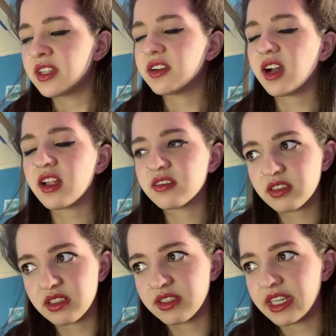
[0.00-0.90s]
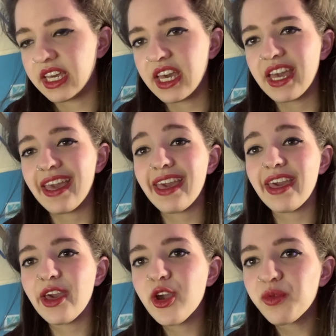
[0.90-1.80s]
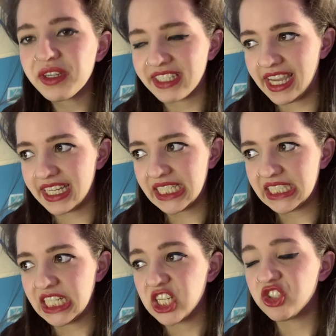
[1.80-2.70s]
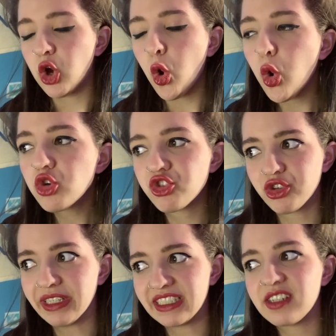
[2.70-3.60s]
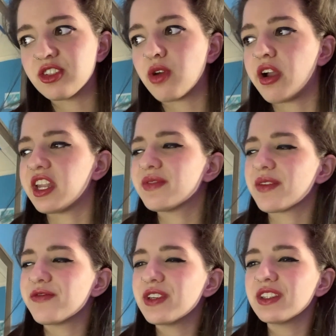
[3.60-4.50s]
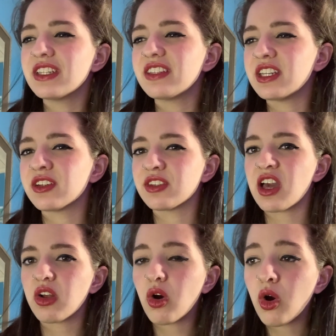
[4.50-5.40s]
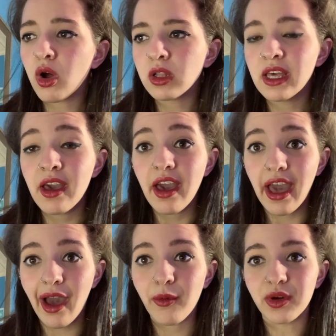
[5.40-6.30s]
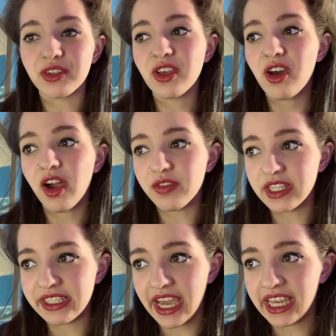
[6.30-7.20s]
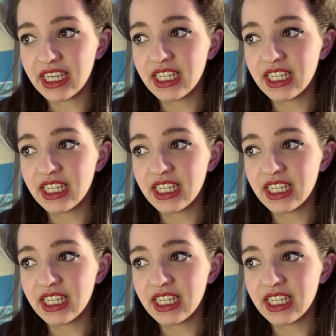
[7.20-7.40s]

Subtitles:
Their unceasing, irritating, torturous interrogatives have filled his ears at all hours of the day.